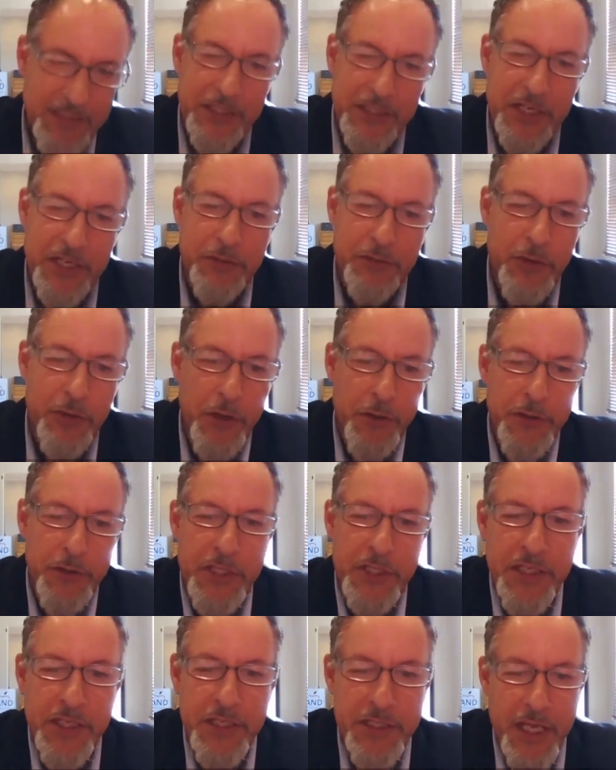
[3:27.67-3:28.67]
Rose
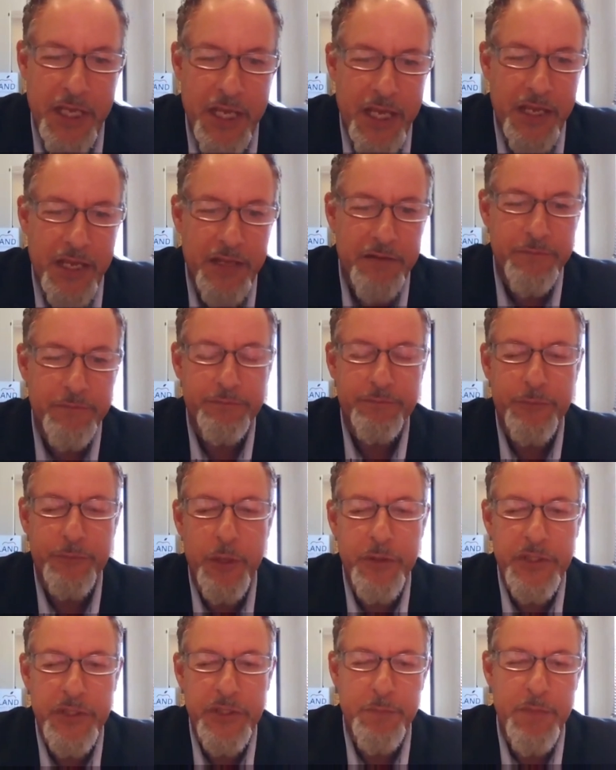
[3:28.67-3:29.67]

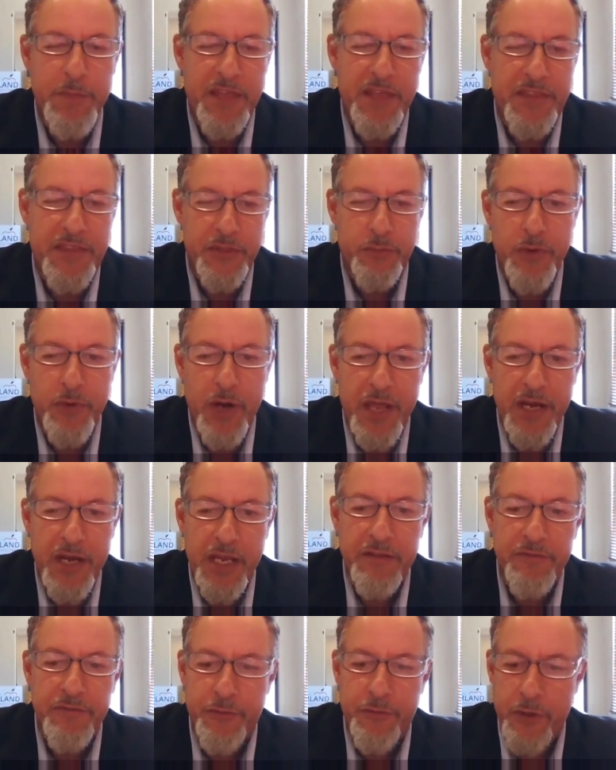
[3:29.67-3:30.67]
Smith is running
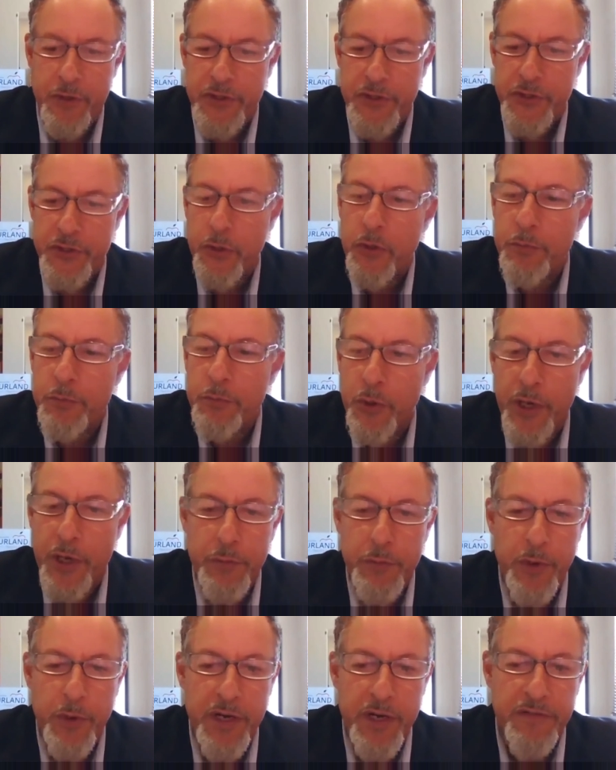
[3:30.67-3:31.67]
for school board,
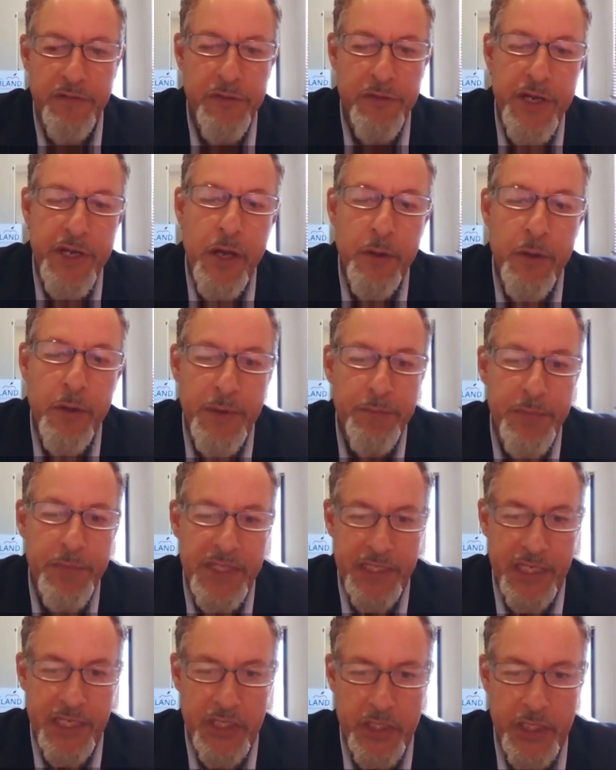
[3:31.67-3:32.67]
one of 3 open
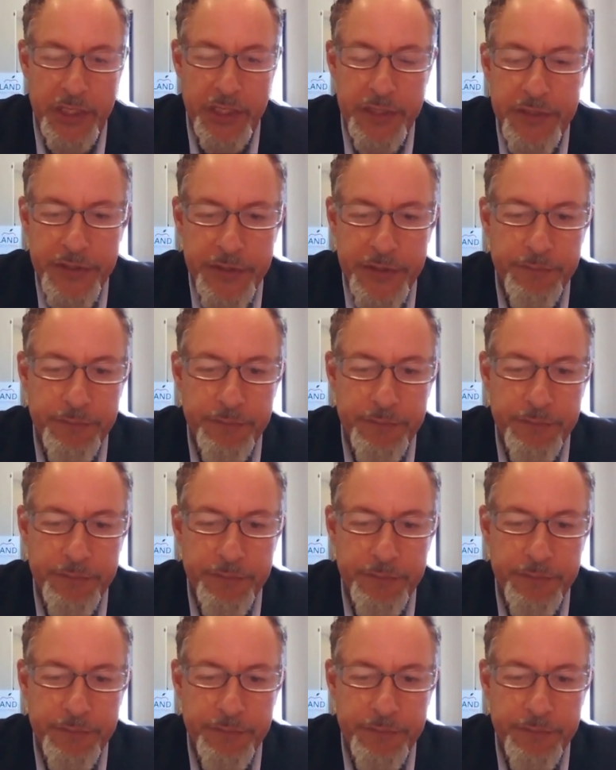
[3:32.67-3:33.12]
positions.